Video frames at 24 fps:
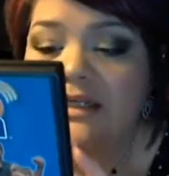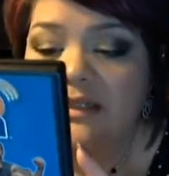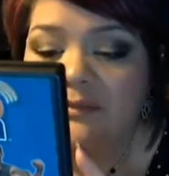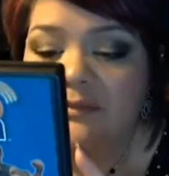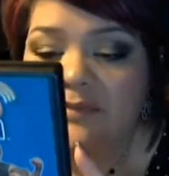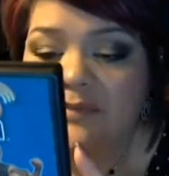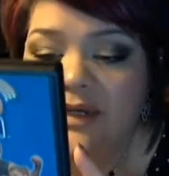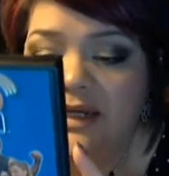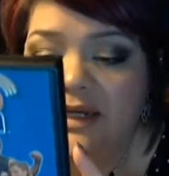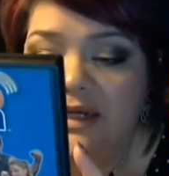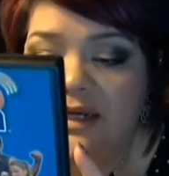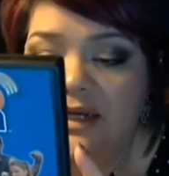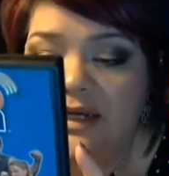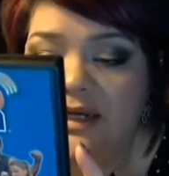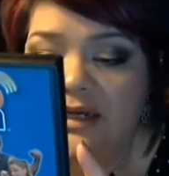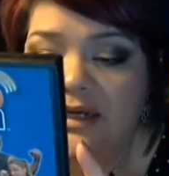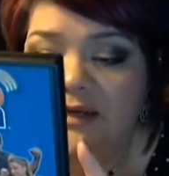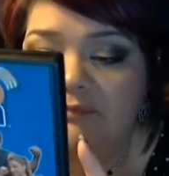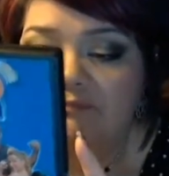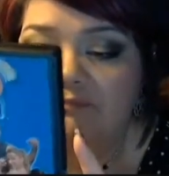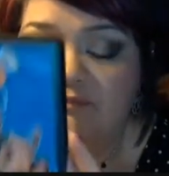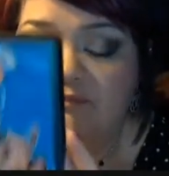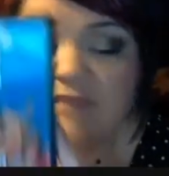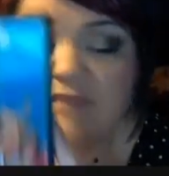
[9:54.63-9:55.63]
But
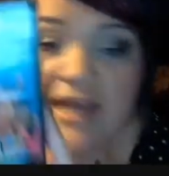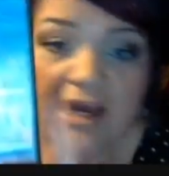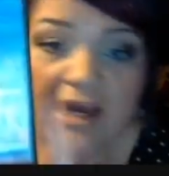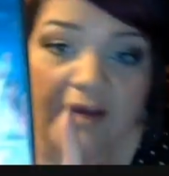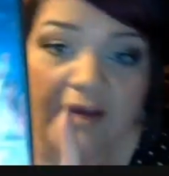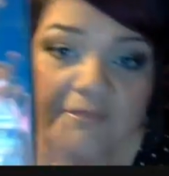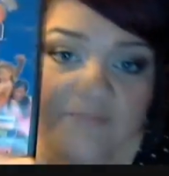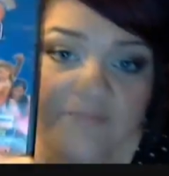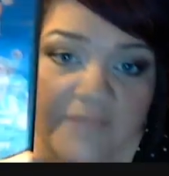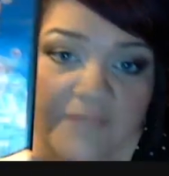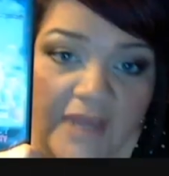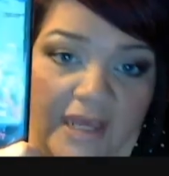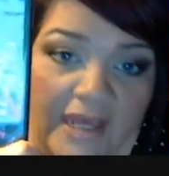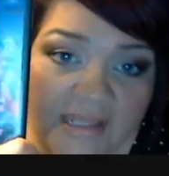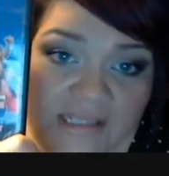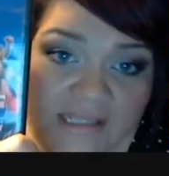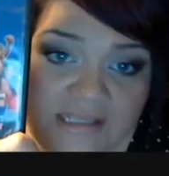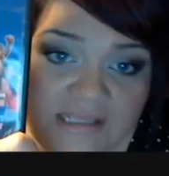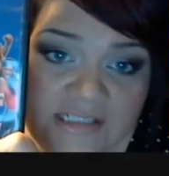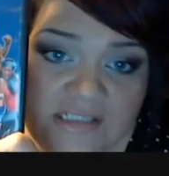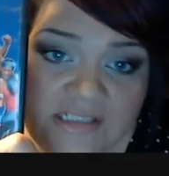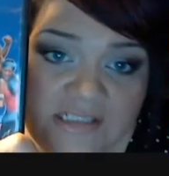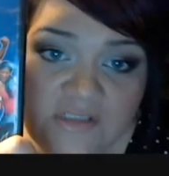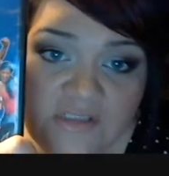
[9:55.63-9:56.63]
um, yeah, I think
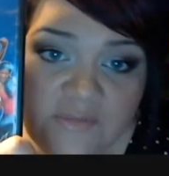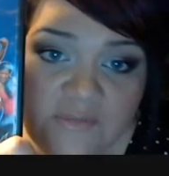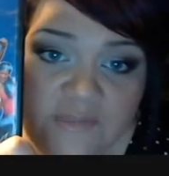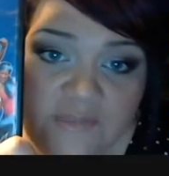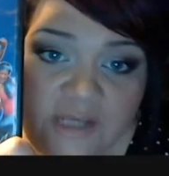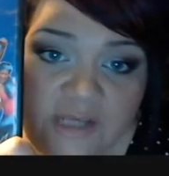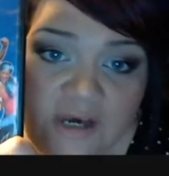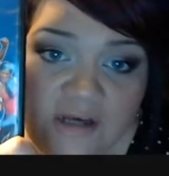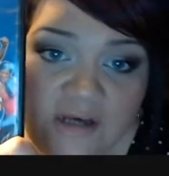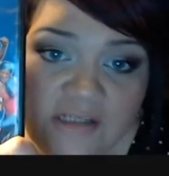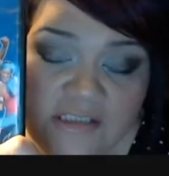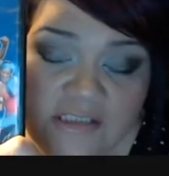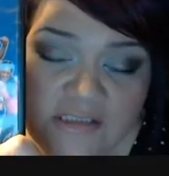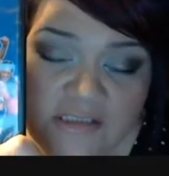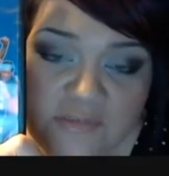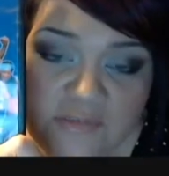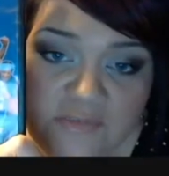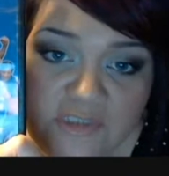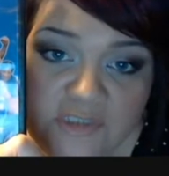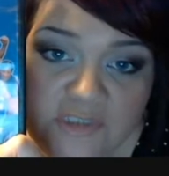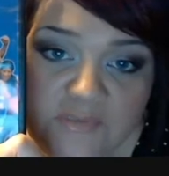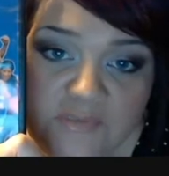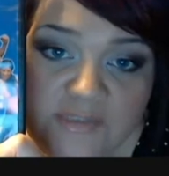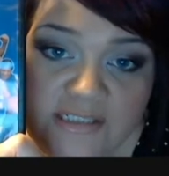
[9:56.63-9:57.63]
this is going to be awesome
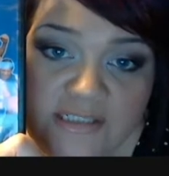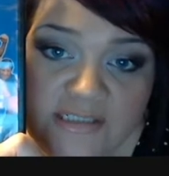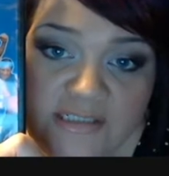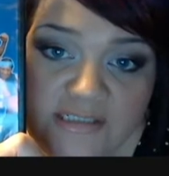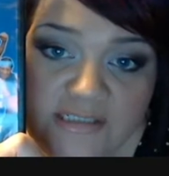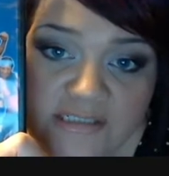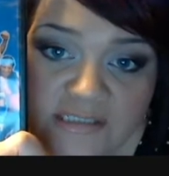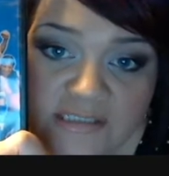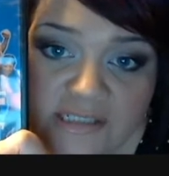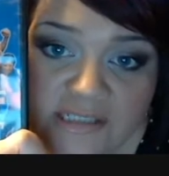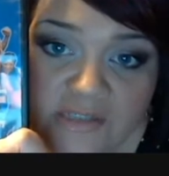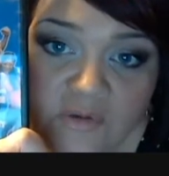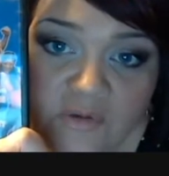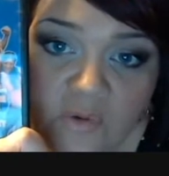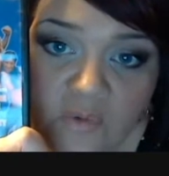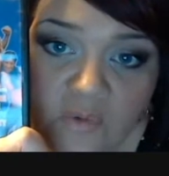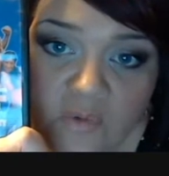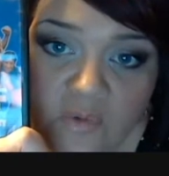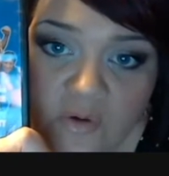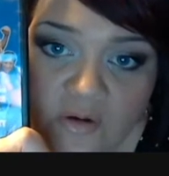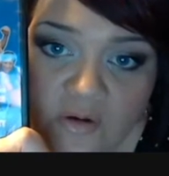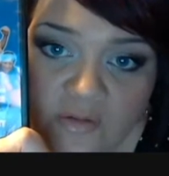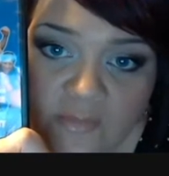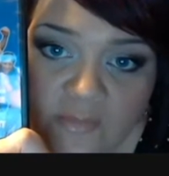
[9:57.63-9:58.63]
just because it said
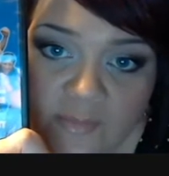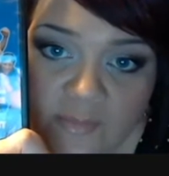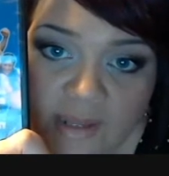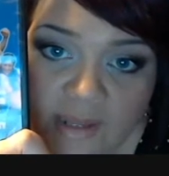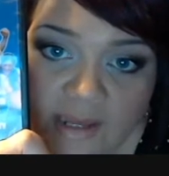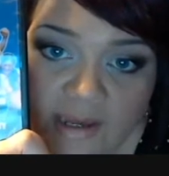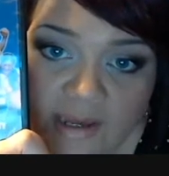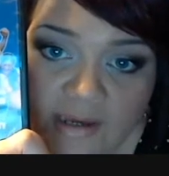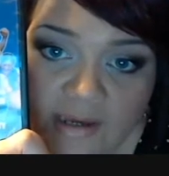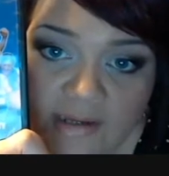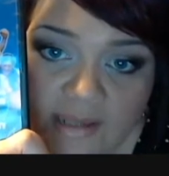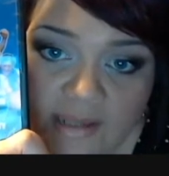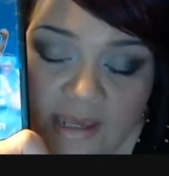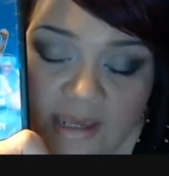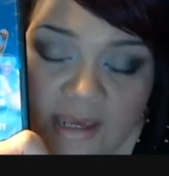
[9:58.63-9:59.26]
core on the back.